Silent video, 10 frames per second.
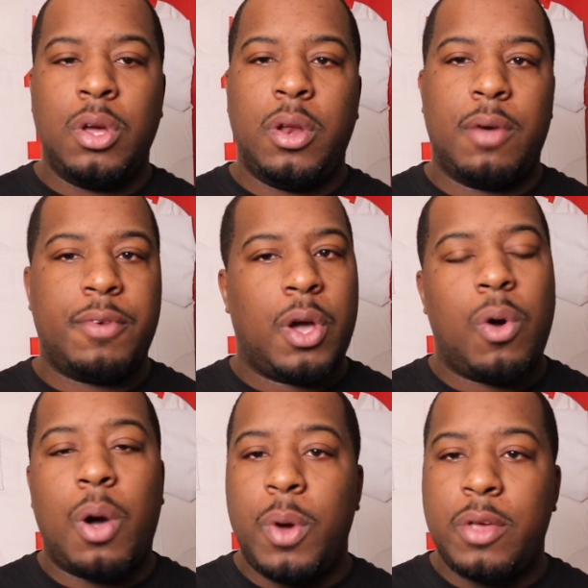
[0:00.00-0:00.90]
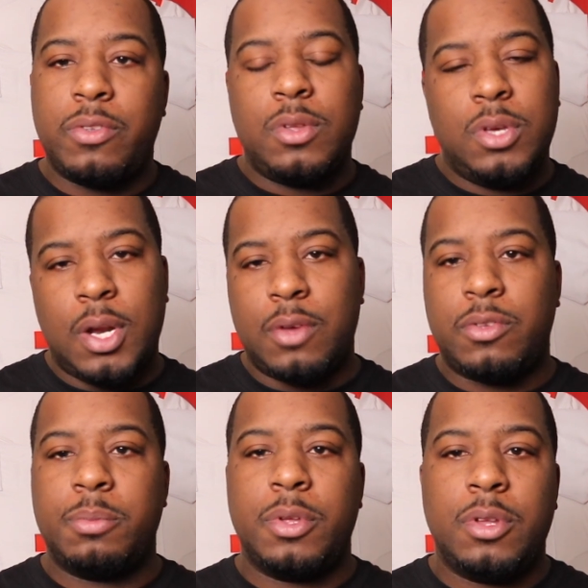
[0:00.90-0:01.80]
Now, if I go out West, yeah,
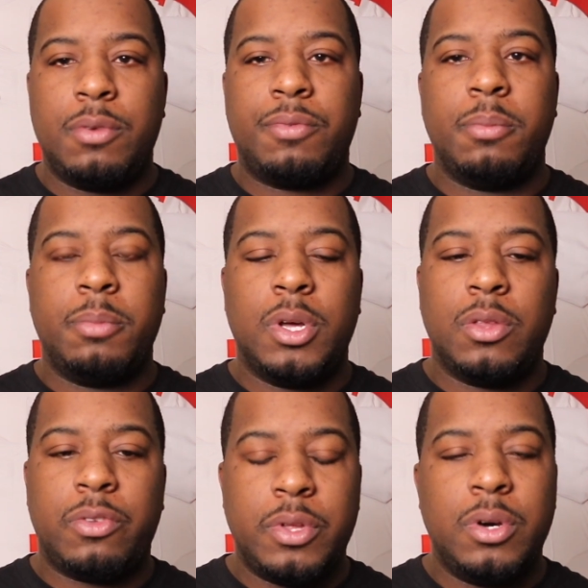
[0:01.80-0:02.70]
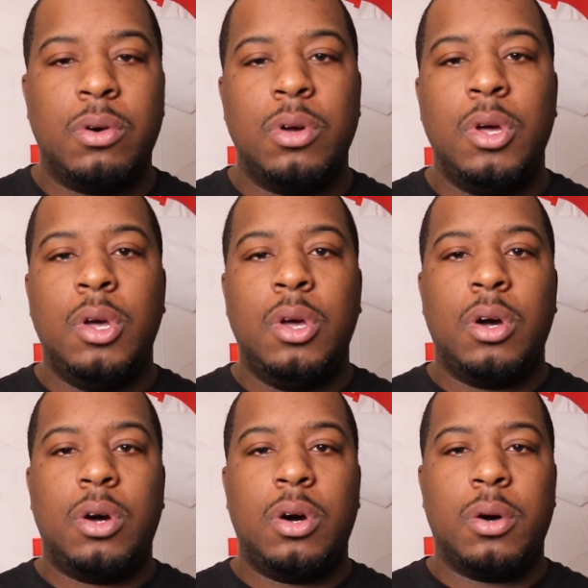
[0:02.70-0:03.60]
something different, but still.
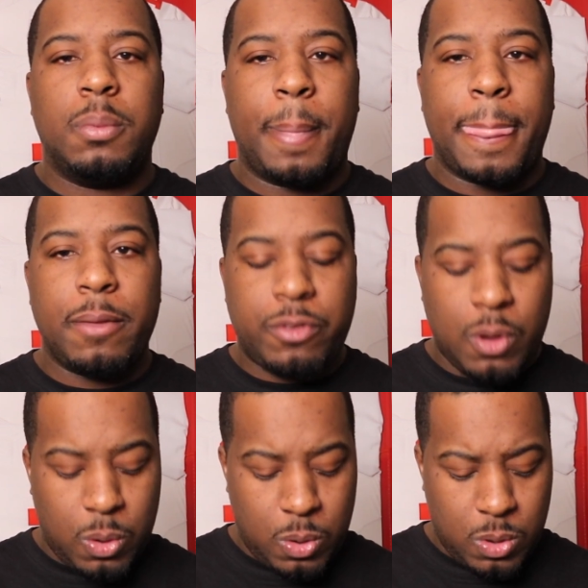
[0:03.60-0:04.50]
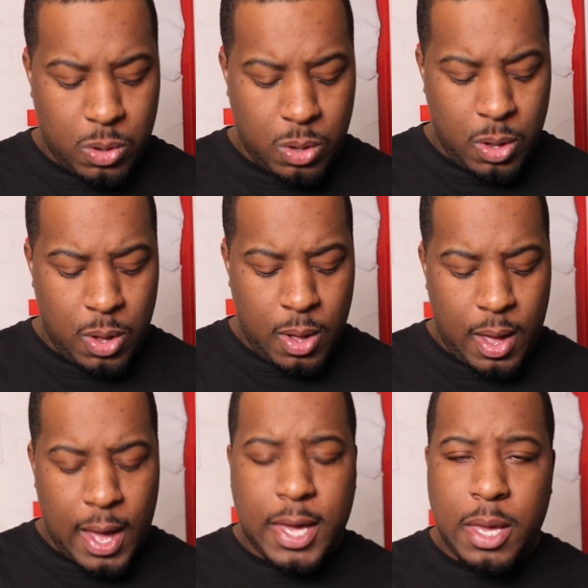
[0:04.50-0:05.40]
Um, so
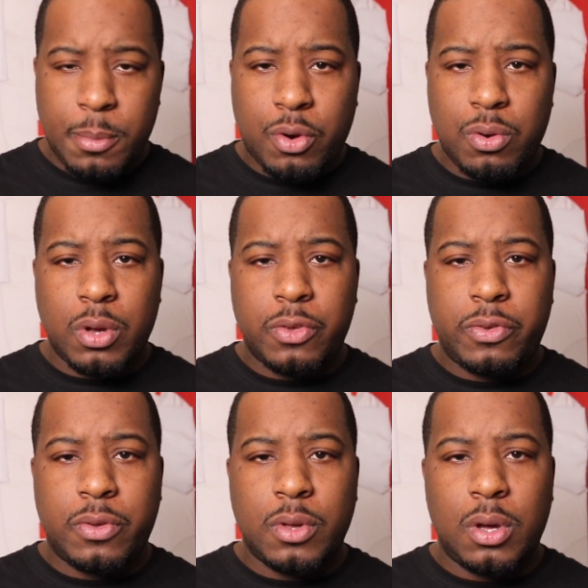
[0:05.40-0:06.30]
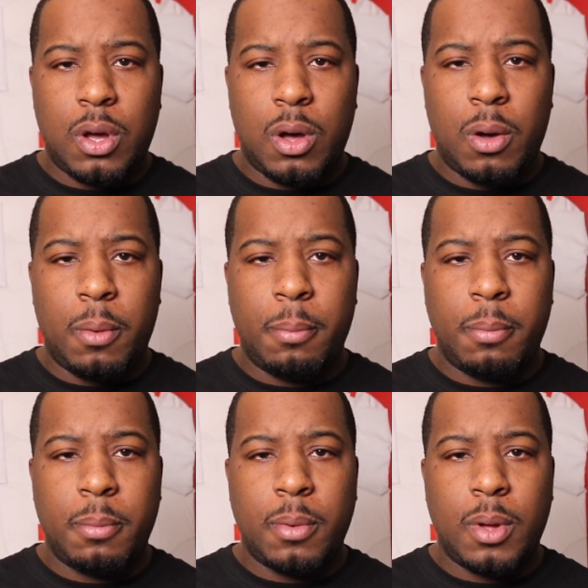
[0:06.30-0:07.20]
I came across, um,
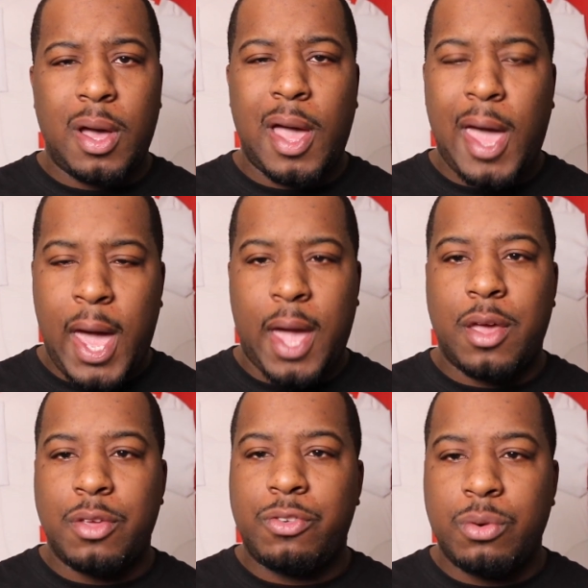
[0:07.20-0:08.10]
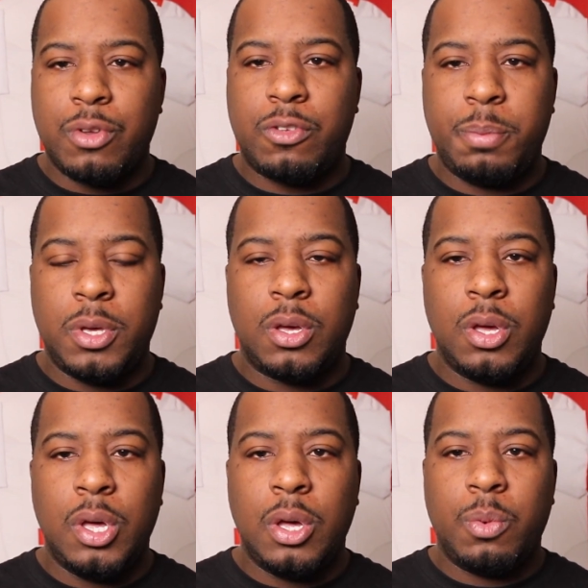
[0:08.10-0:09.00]
a hack, so to speak,
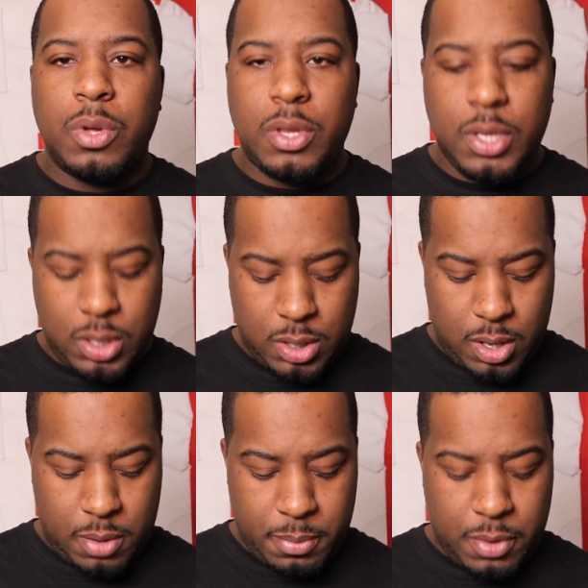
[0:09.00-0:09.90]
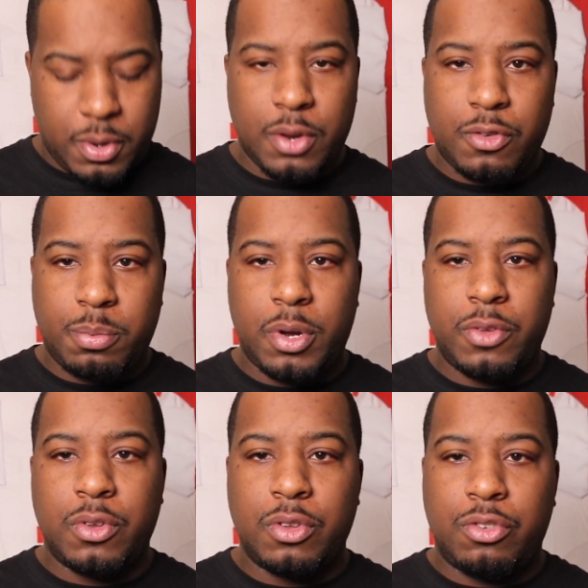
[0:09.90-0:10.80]
with the American
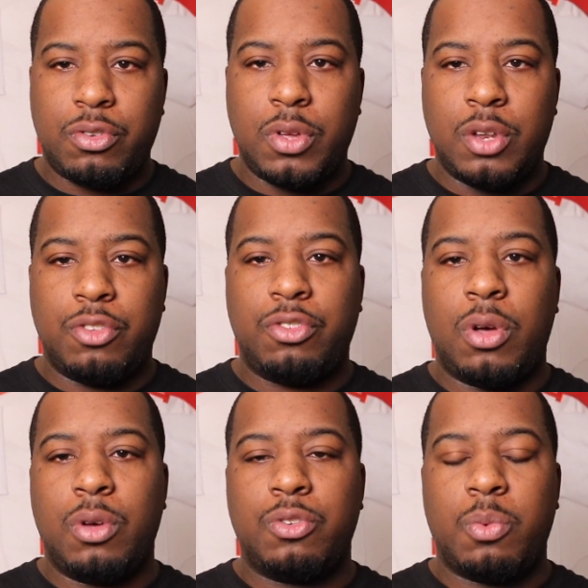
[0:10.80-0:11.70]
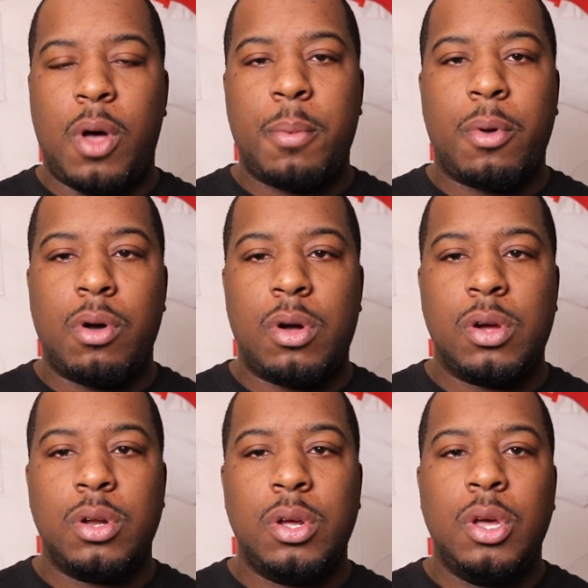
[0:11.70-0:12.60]
Express and, and the Charles Schwab
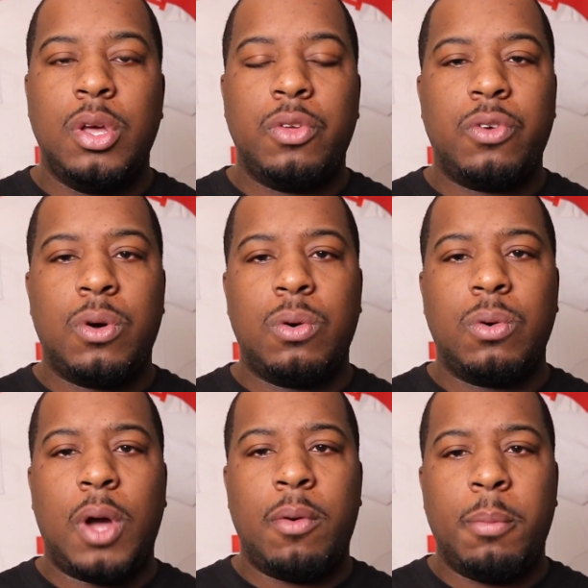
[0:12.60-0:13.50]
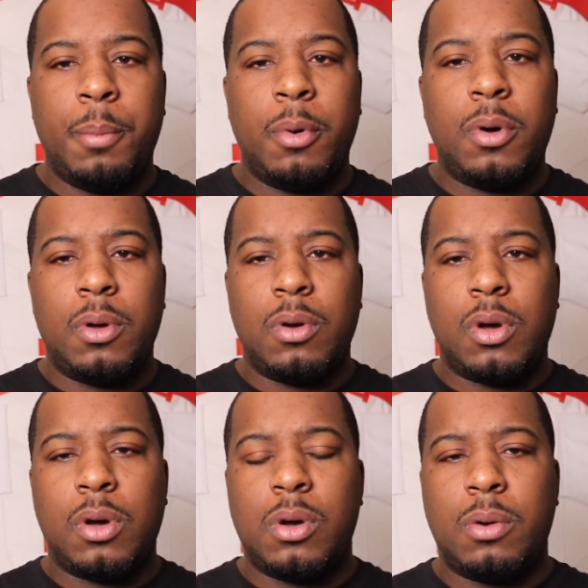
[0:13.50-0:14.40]
card. So I remember
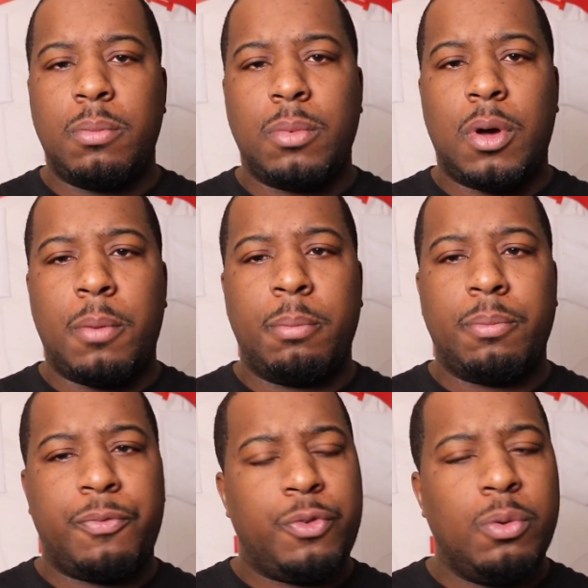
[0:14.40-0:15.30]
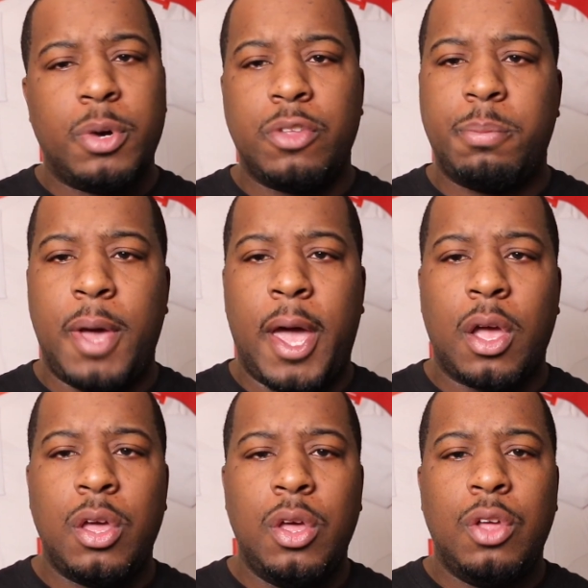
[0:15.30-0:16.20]
um, a few months
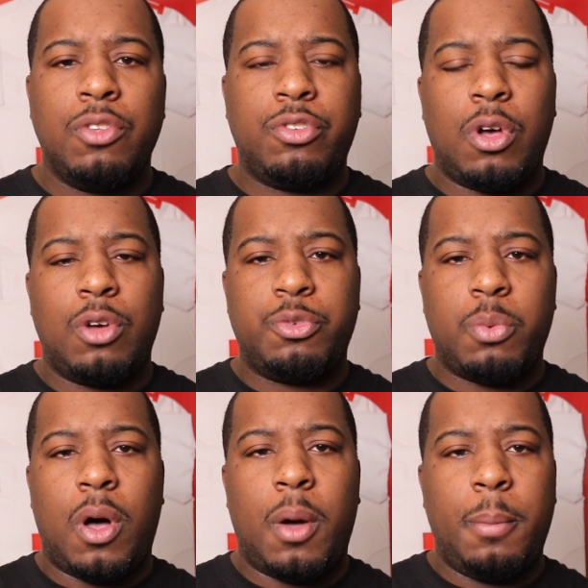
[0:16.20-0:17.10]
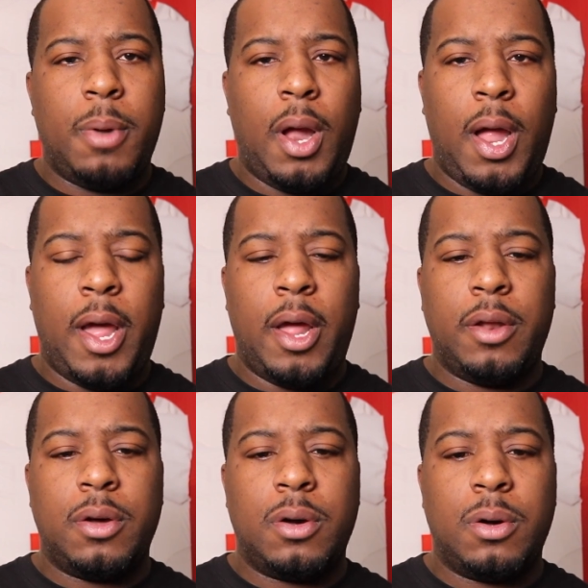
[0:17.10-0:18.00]
back, Charles Schwab
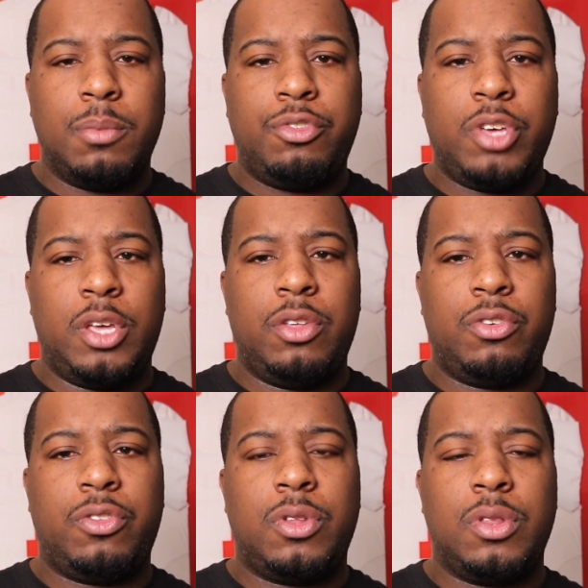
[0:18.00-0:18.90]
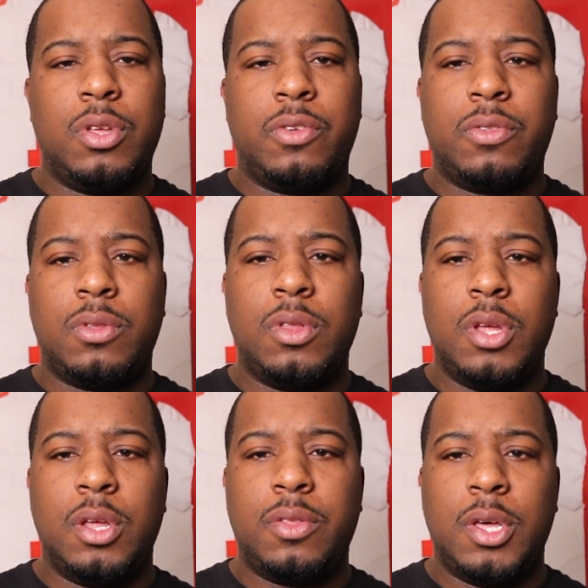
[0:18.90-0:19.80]
had uh, changed this
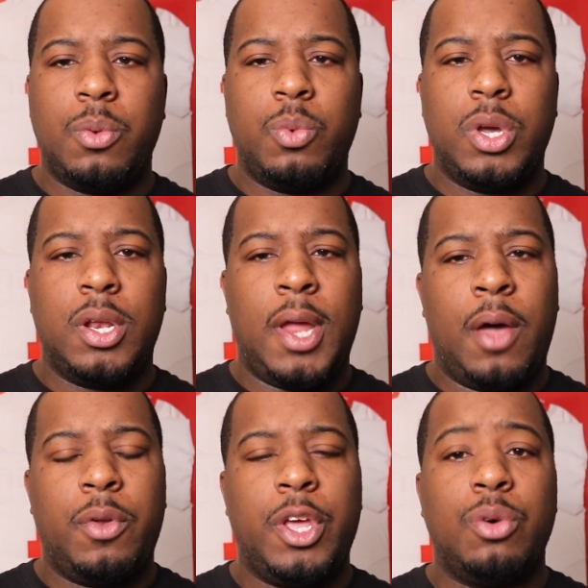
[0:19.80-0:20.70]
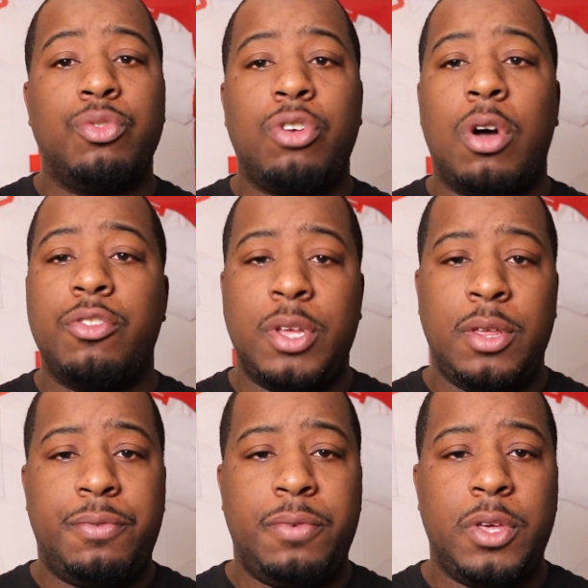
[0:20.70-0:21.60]
their thing where now they don't charge
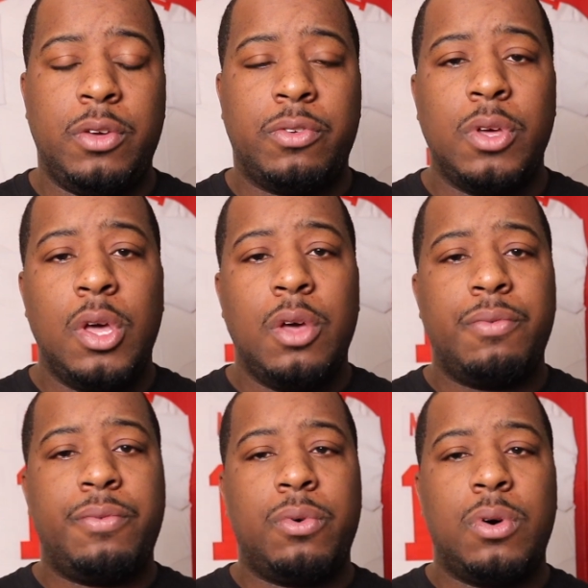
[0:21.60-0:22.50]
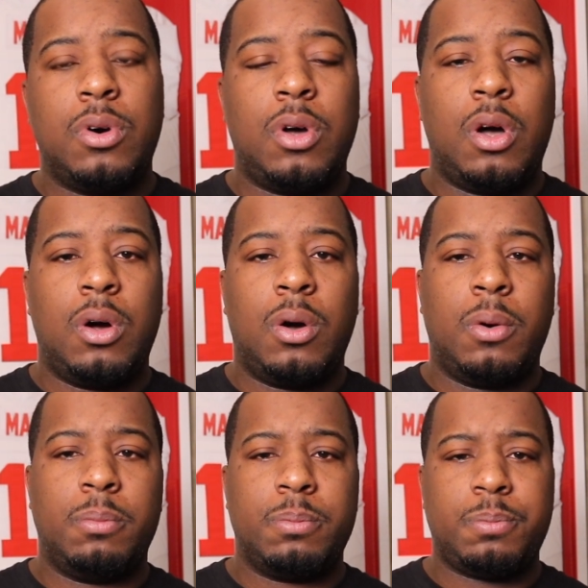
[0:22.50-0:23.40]
any fees for
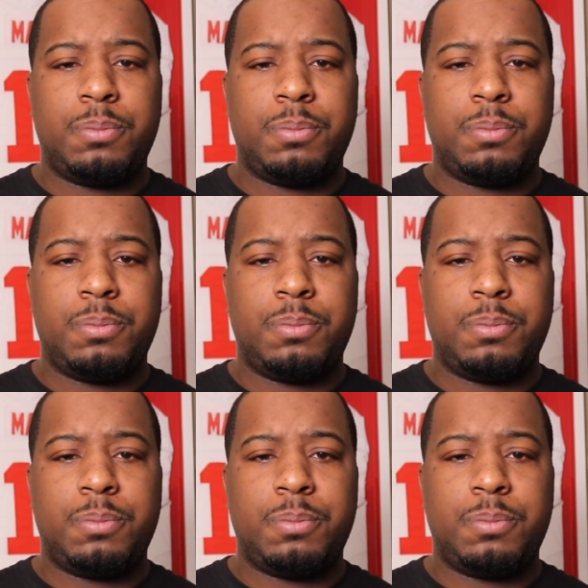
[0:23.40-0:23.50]
um,